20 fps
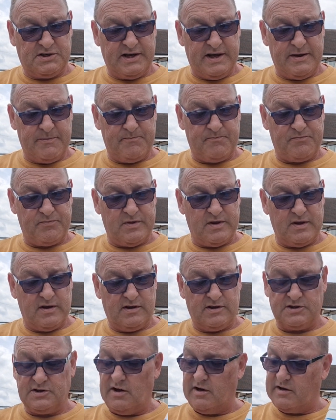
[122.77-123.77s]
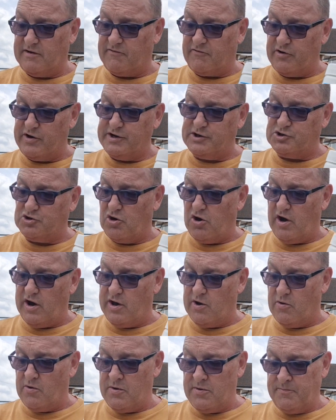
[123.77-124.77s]
it as like a free
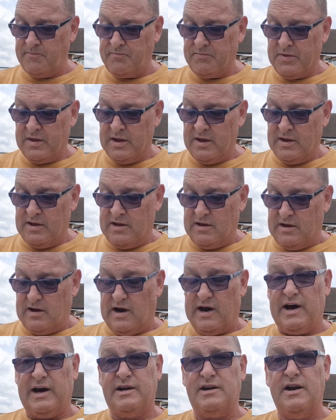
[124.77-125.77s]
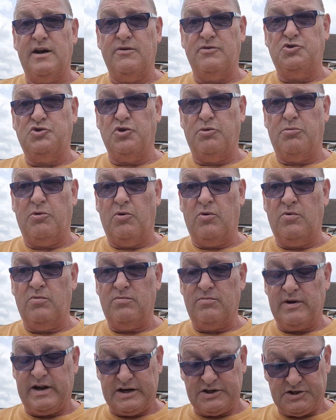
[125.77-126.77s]
trial. I had no trouble
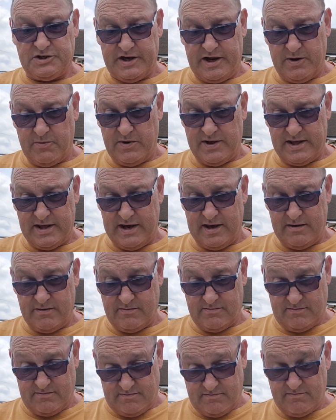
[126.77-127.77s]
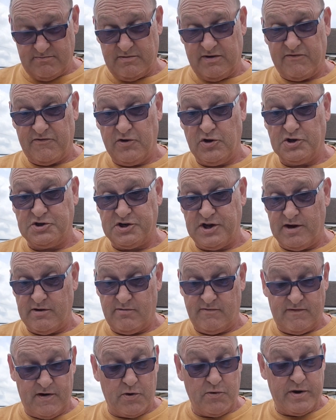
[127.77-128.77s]
last year with it. My first year
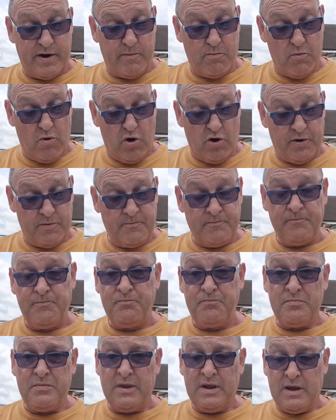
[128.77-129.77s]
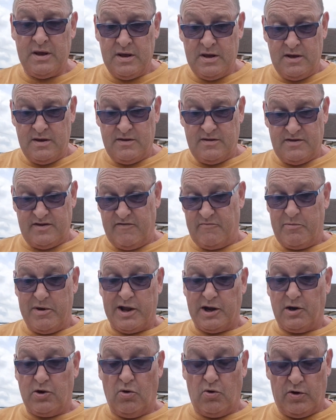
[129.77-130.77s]
of owning one. They've been
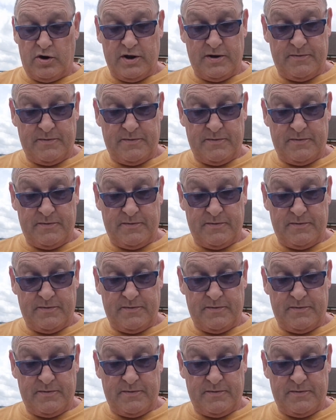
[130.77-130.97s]
good.